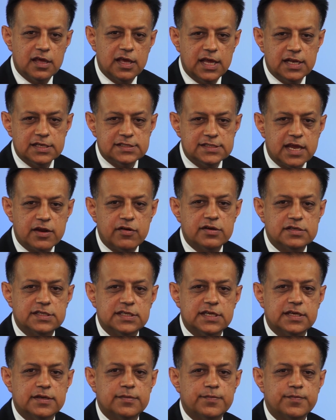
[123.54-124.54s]

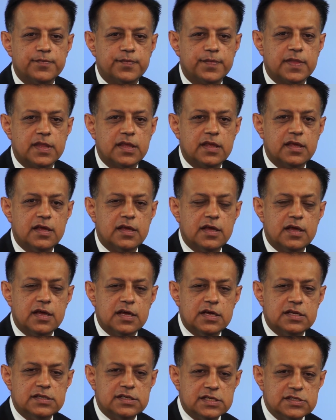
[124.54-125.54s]
integrity.
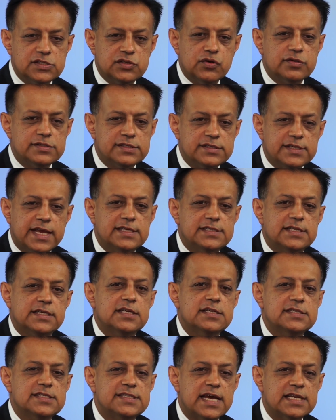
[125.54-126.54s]
Does your
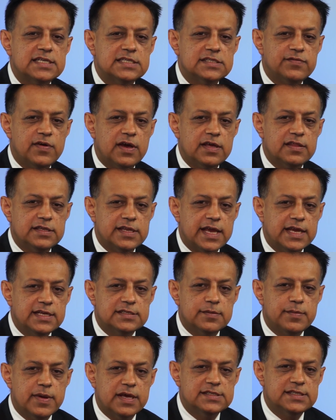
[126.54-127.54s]
data satisfy the
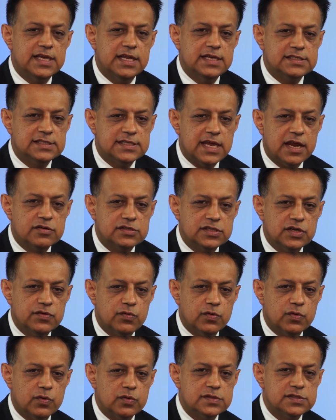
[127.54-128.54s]
database integrity
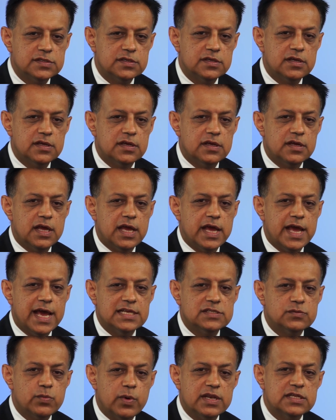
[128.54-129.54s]
rules
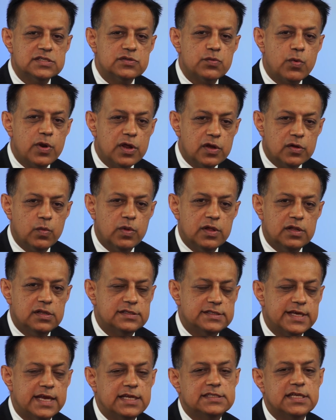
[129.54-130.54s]
as well as
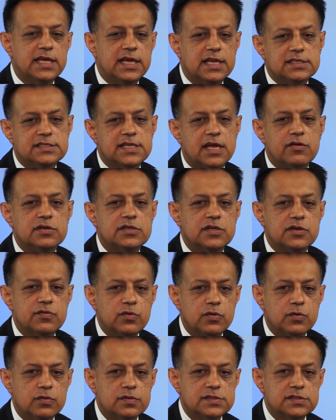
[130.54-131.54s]
real-world data integrity
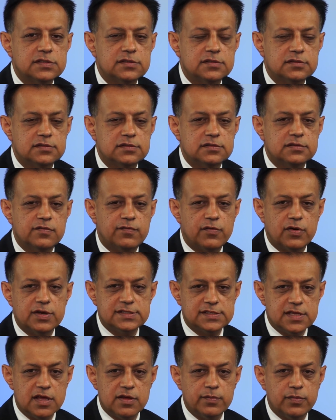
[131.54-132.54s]
rules? For
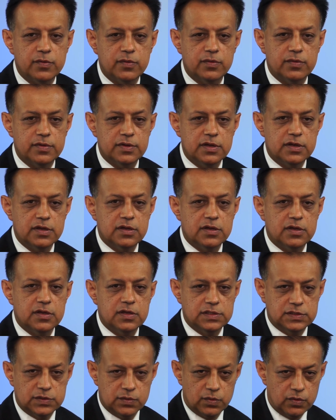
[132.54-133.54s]
example,
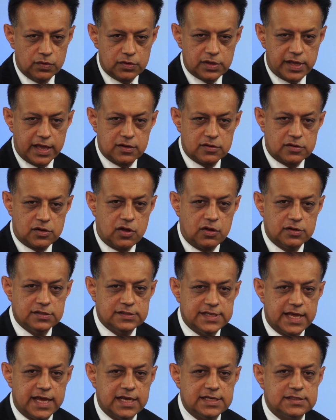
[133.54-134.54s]
do all
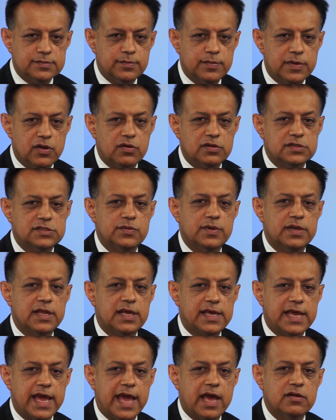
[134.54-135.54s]
contacts belong to an
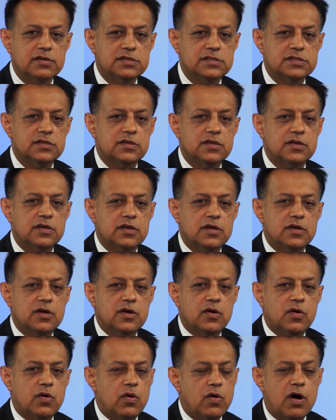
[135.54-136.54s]
account,
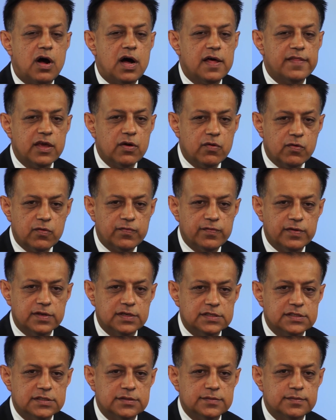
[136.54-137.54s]
or are they
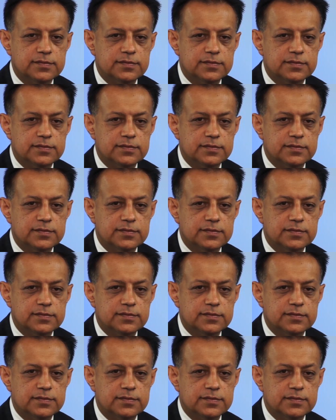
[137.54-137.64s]
orphaned?